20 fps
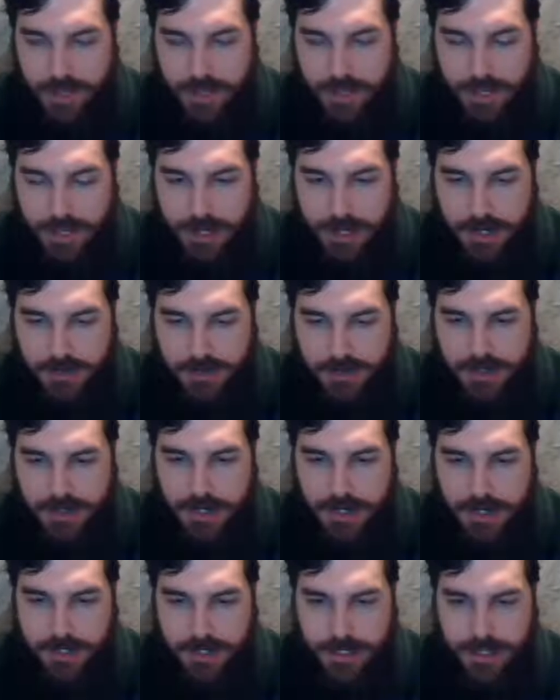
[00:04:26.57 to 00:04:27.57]
And I
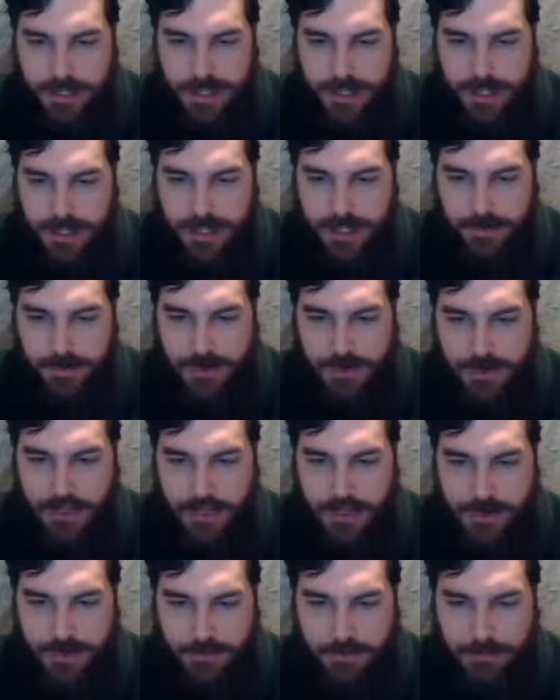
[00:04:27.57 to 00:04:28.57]
also got to hang out
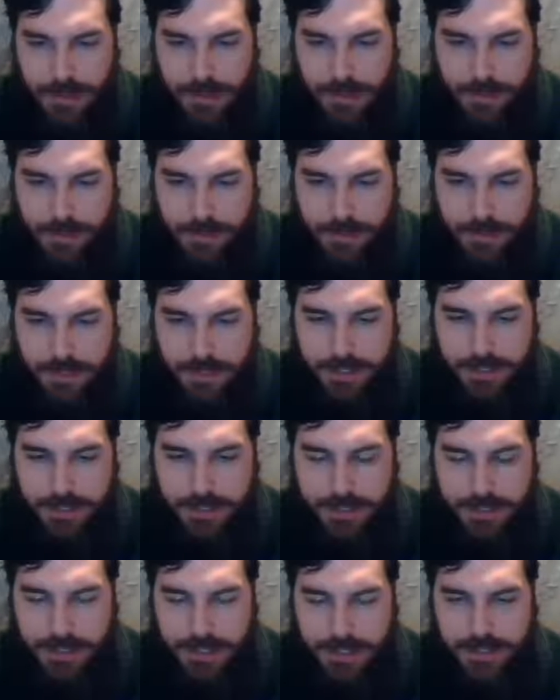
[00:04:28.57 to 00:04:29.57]
and play with
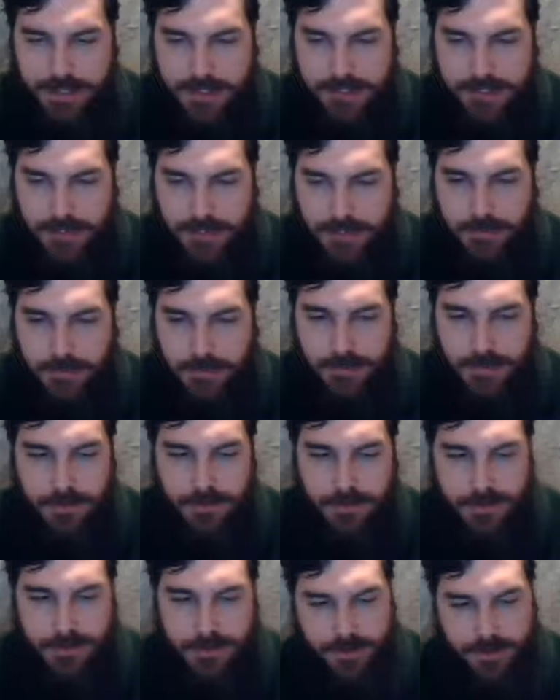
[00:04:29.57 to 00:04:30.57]
his older
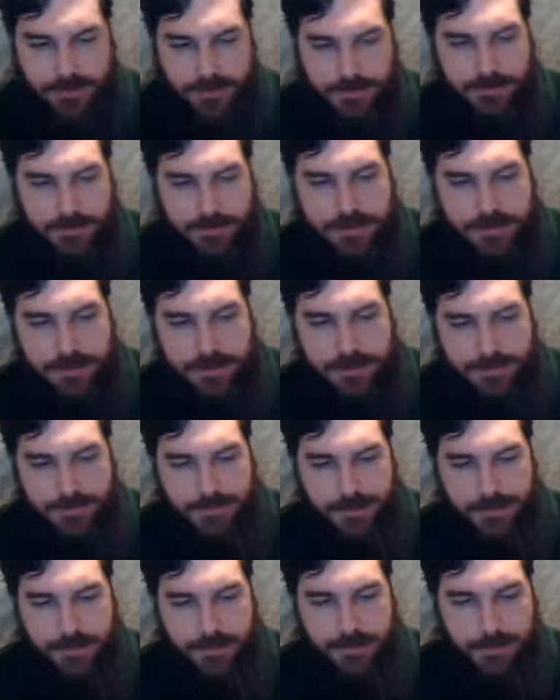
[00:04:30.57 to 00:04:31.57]
brother
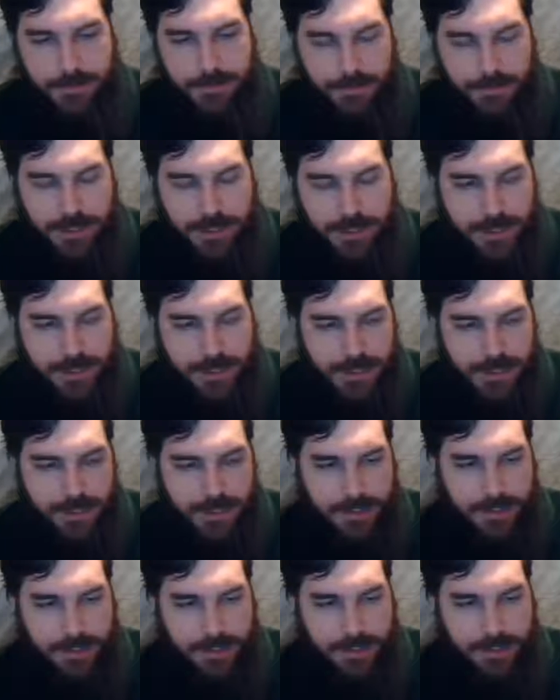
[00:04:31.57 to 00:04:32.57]
some too. We played
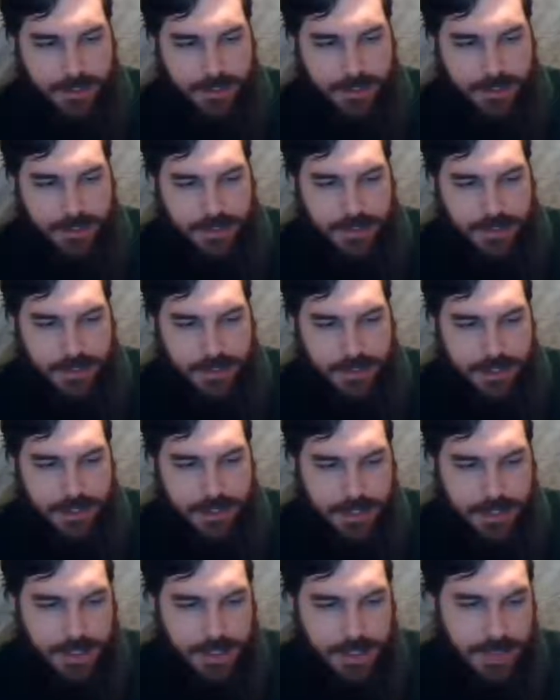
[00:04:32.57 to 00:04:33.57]
a
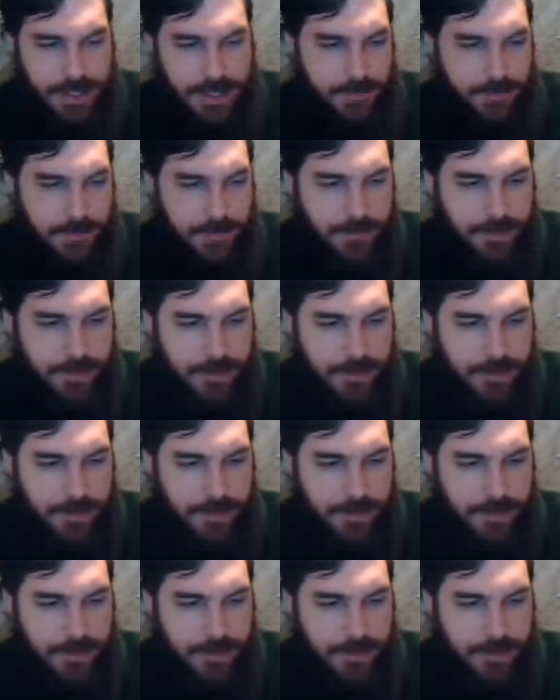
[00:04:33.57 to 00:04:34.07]
game,